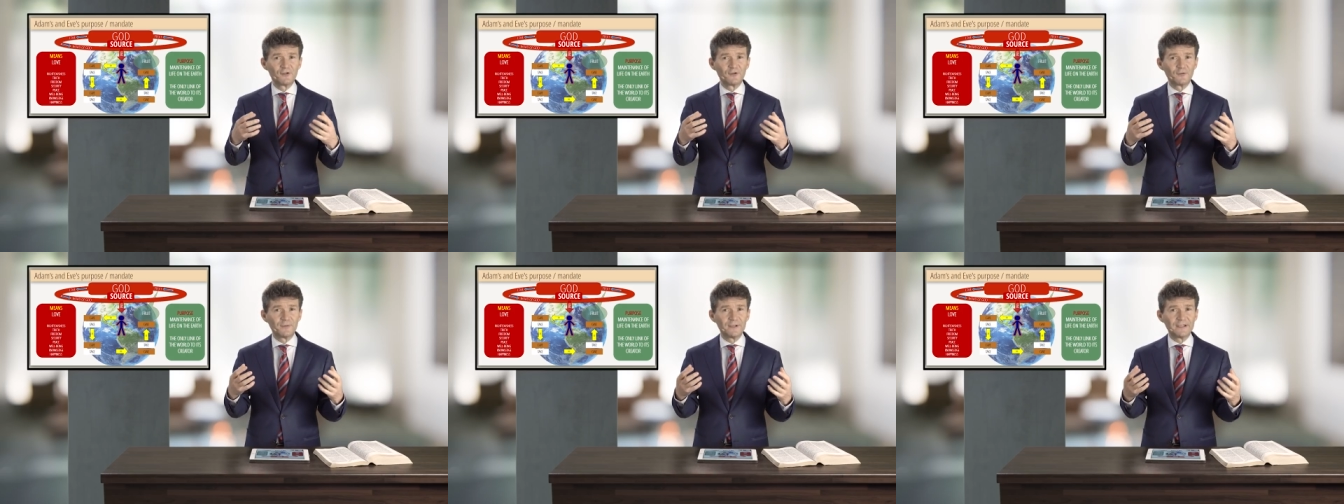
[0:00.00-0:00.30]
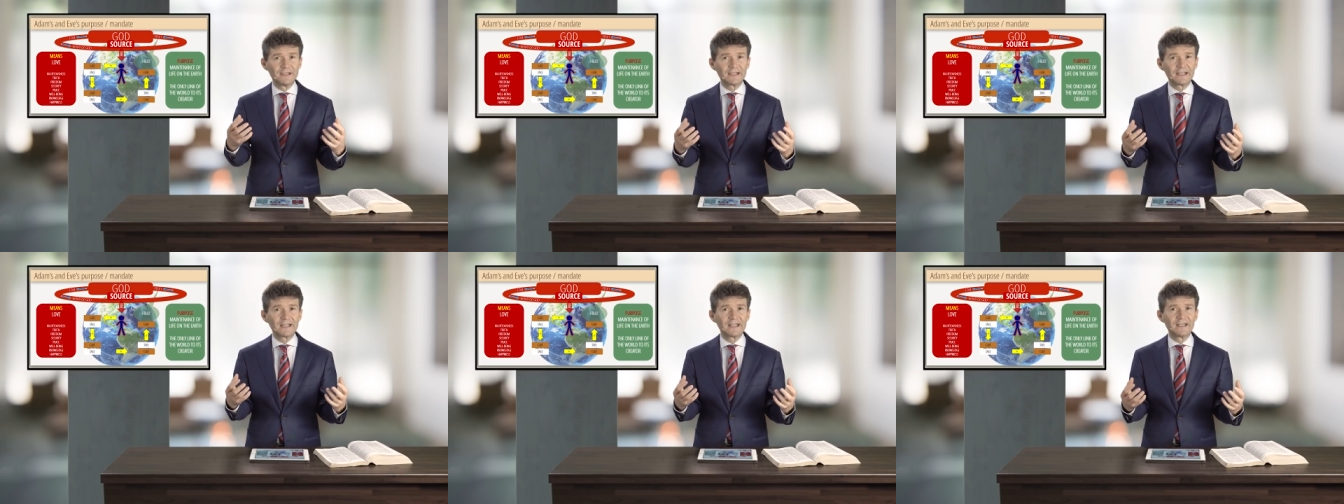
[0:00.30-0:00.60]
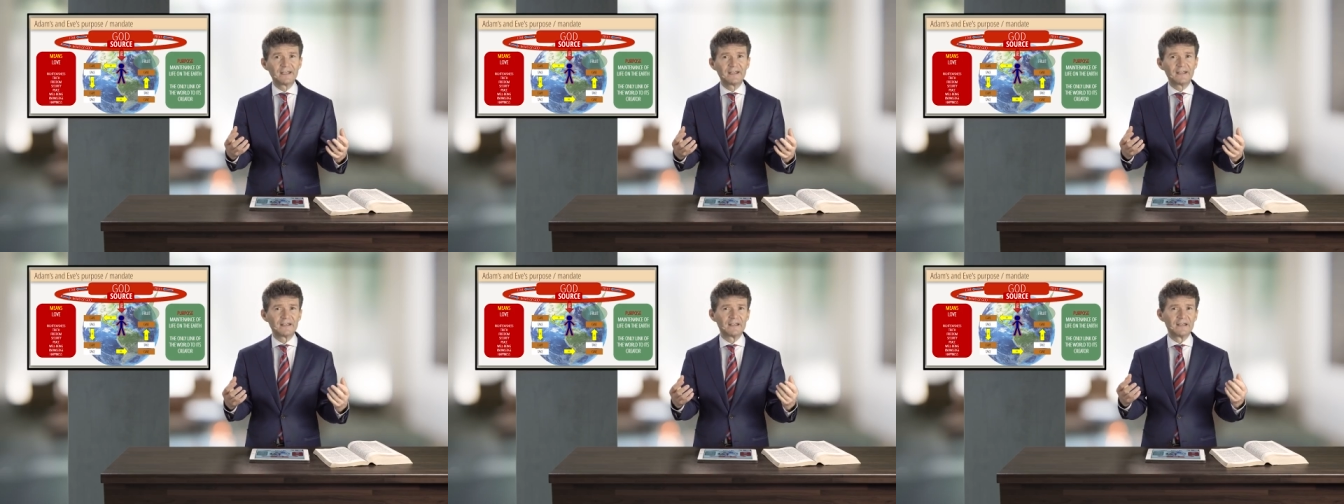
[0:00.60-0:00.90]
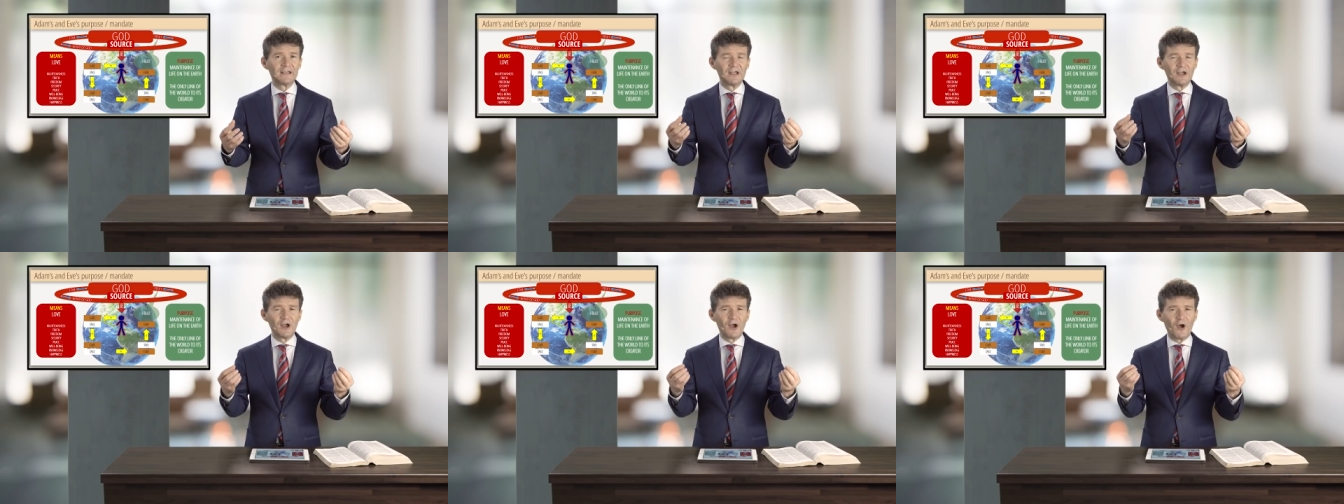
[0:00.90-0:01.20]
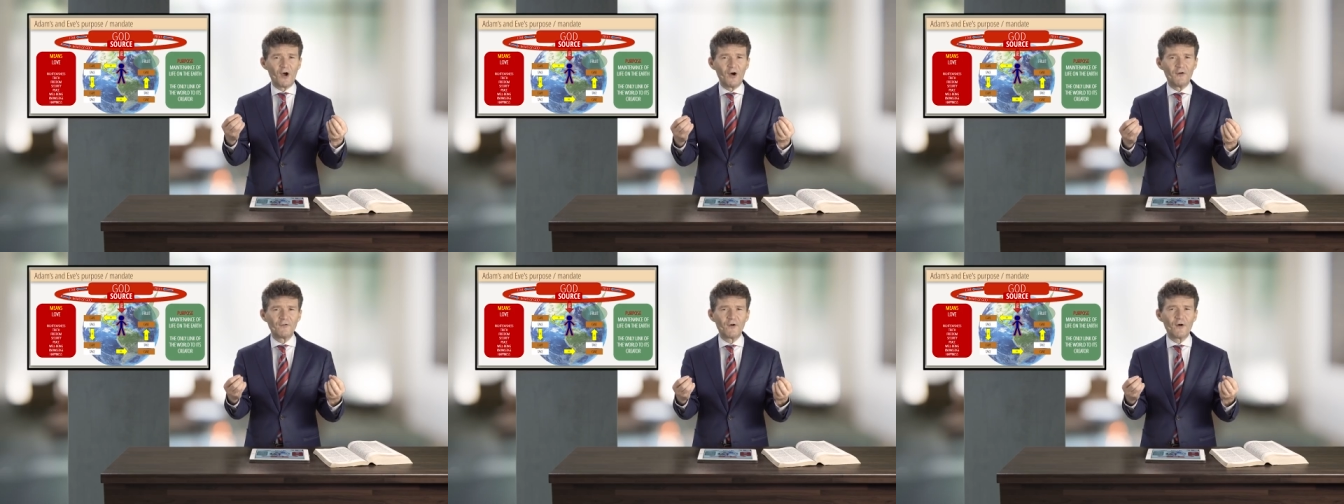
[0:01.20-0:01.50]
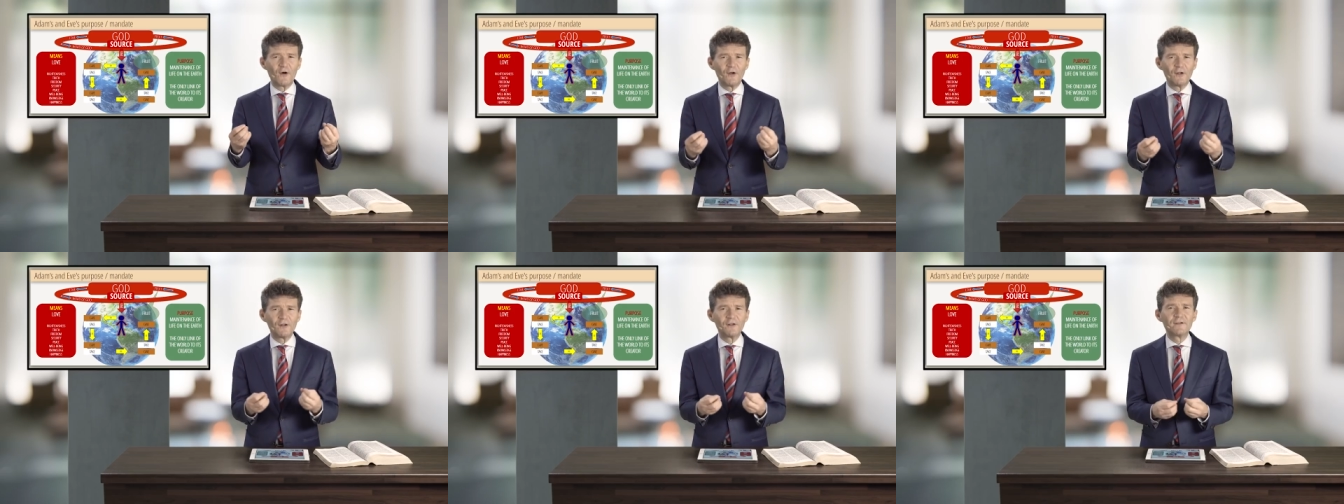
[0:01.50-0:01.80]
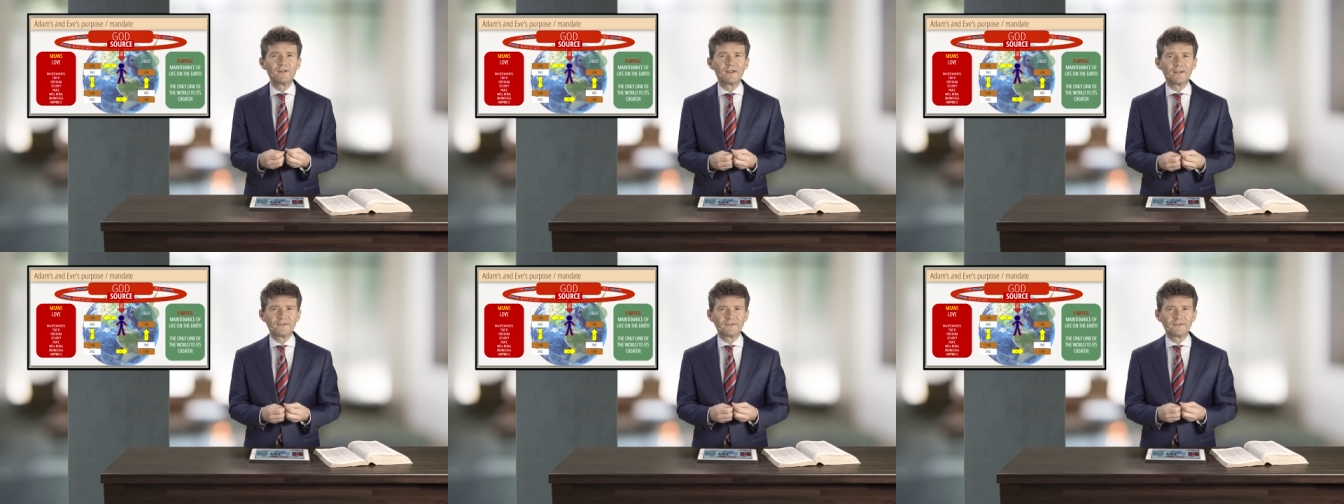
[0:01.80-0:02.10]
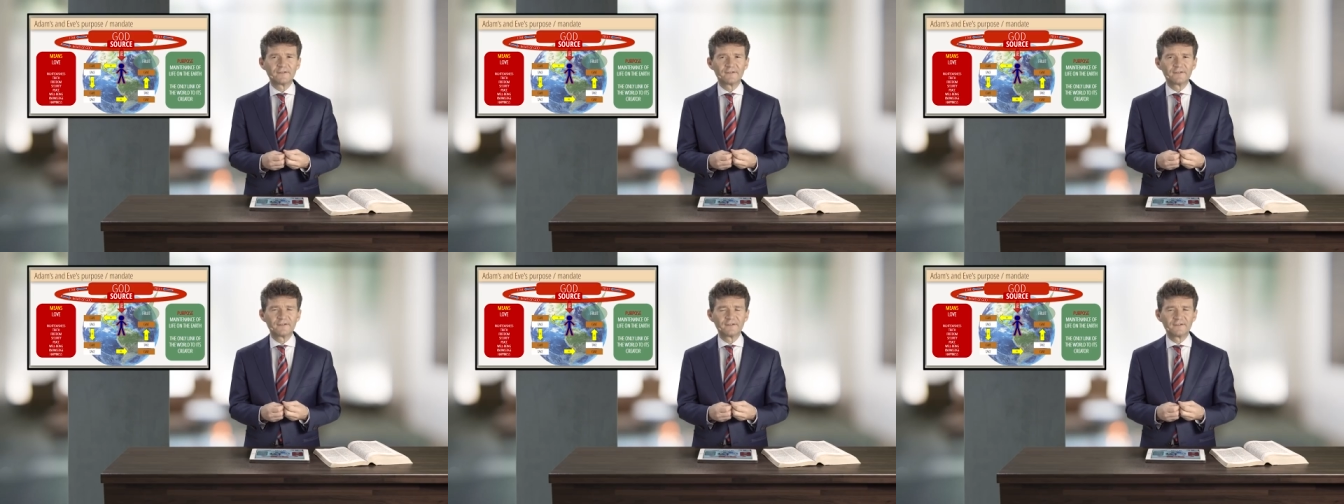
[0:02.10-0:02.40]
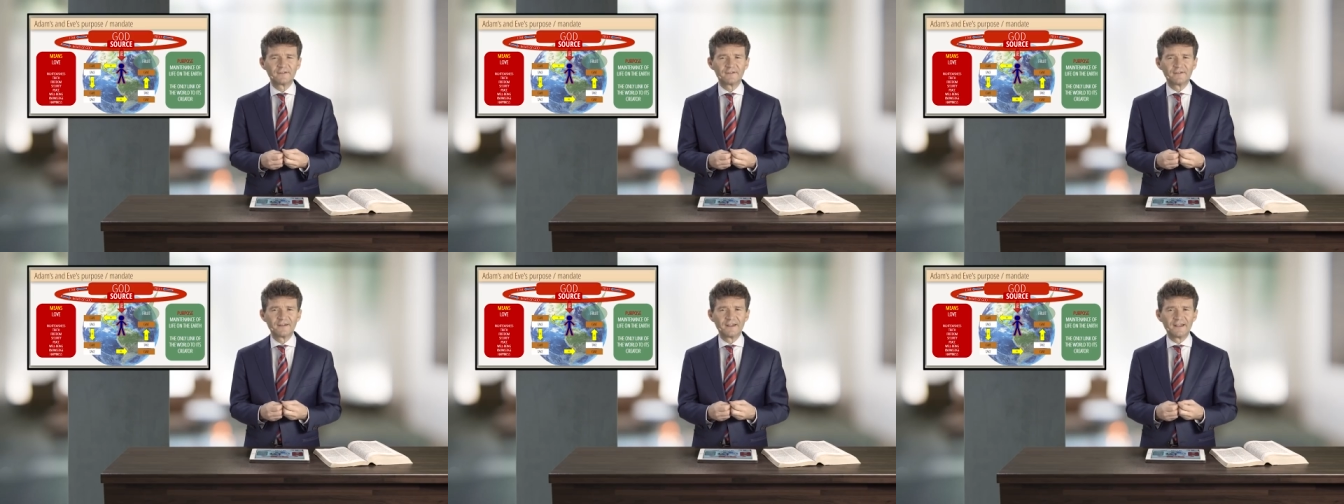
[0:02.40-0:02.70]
to be the king of all this.